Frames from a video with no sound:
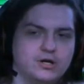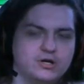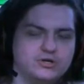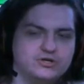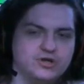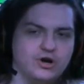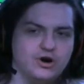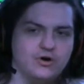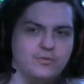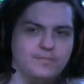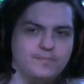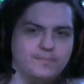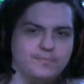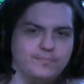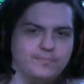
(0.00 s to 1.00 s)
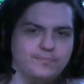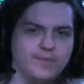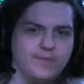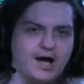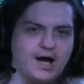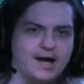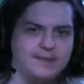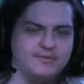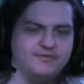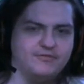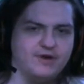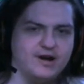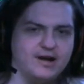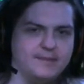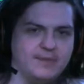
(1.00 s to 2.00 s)
So I am
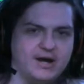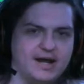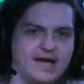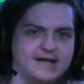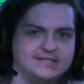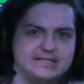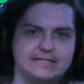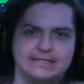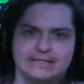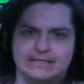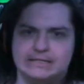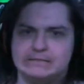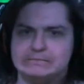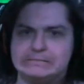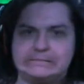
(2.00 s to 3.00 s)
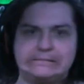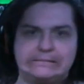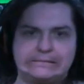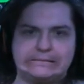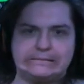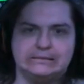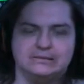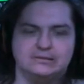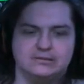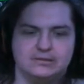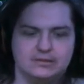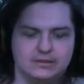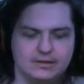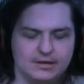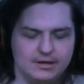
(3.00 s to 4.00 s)
afraid I might accidentally, and
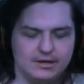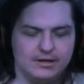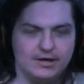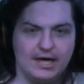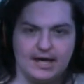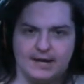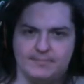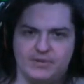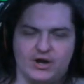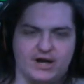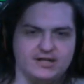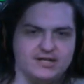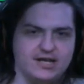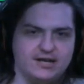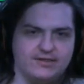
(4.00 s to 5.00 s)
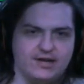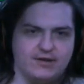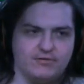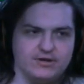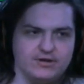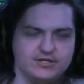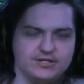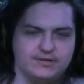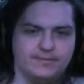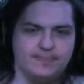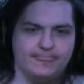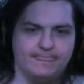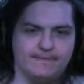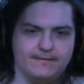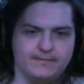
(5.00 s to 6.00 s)
I'm not taking that risk,
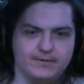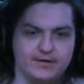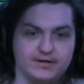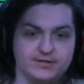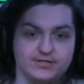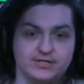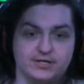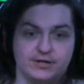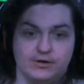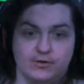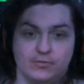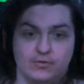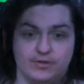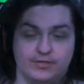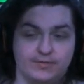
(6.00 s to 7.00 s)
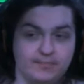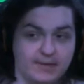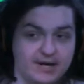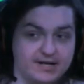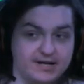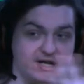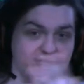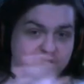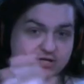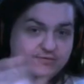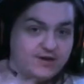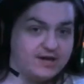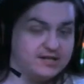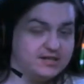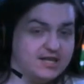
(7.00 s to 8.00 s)
because with my attention
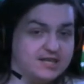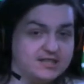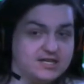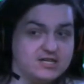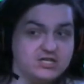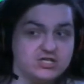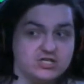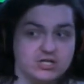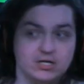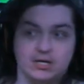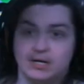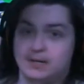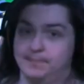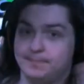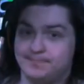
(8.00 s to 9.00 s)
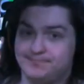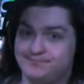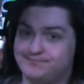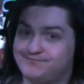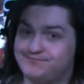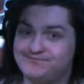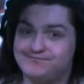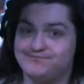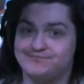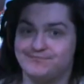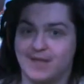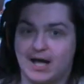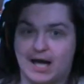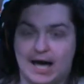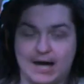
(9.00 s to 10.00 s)
divided like this,
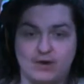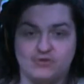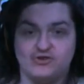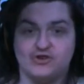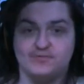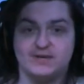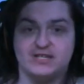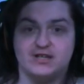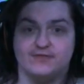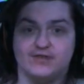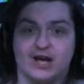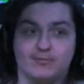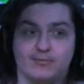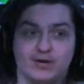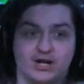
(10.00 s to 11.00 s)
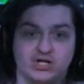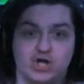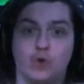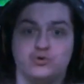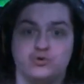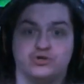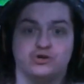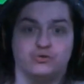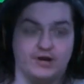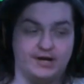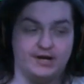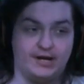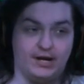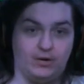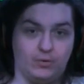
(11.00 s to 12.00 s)
I don't trust myself to operate a toaster right now.